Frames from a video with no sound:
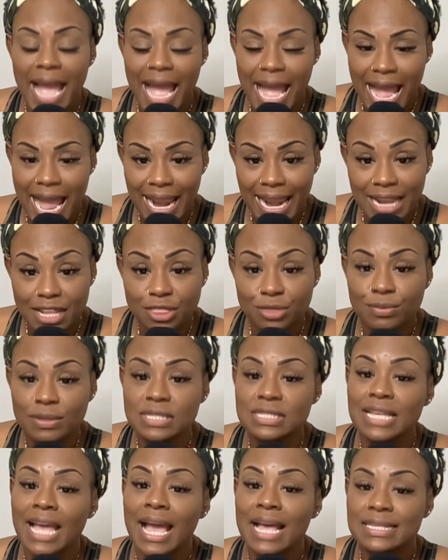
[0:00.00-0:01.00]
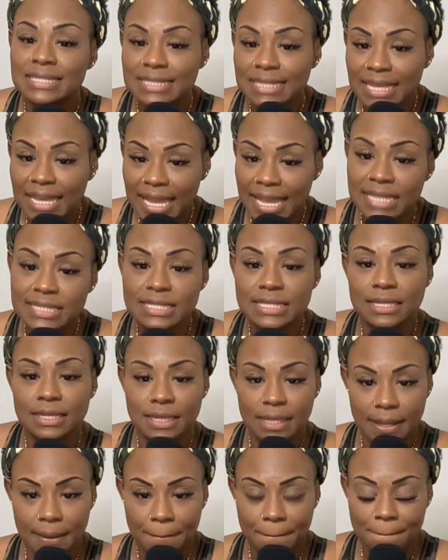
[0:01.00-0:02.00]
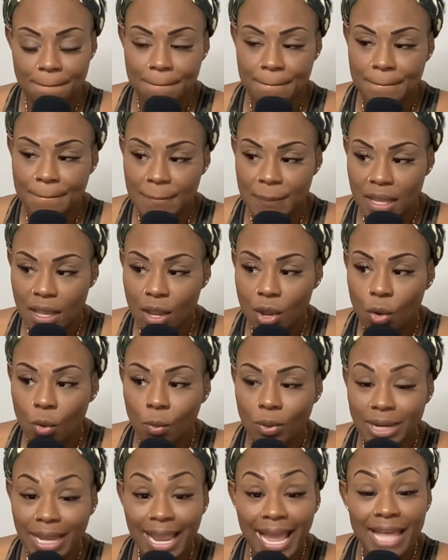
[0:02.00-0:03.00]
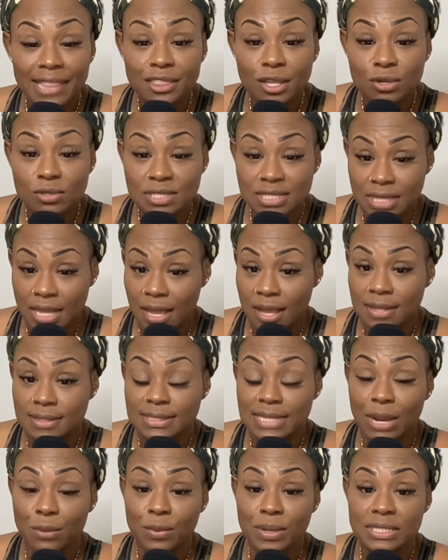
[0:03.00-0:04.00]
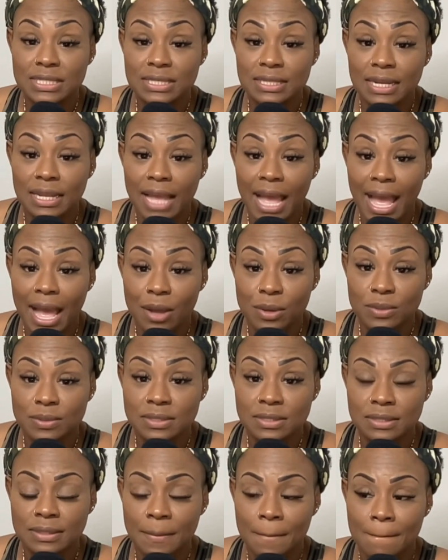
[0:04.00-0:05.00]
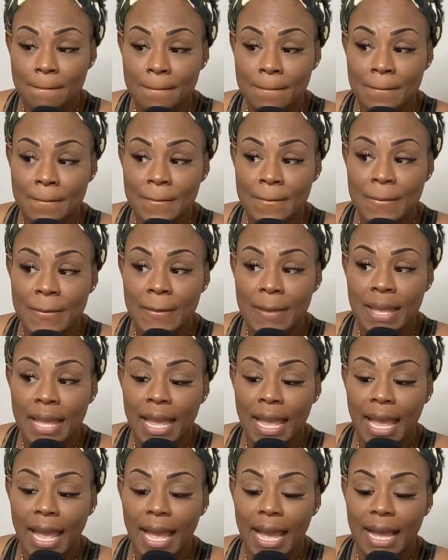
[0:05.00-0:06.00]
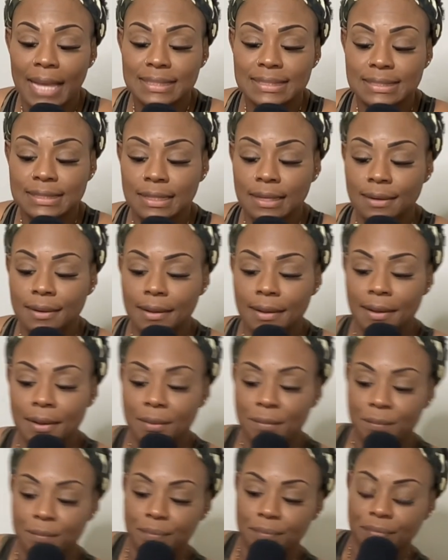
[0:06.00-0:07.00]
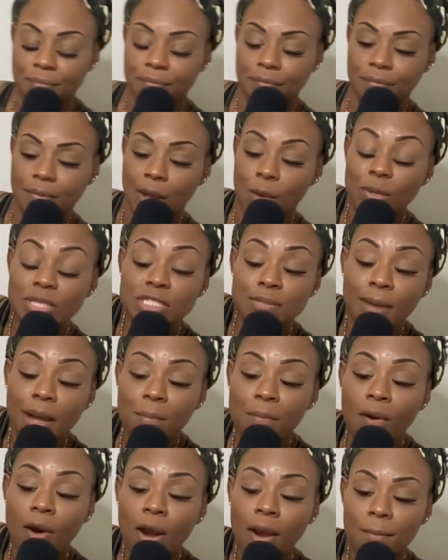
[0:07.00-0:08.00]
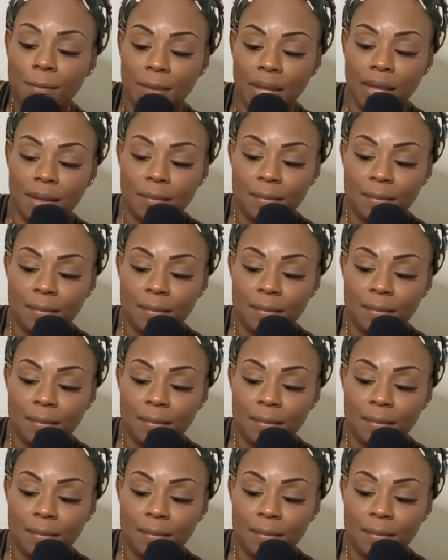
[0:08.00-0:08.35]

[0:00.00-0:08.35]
I got 3 signs instantly. When I got those signs, I went to the house. I said, I went to my apartment.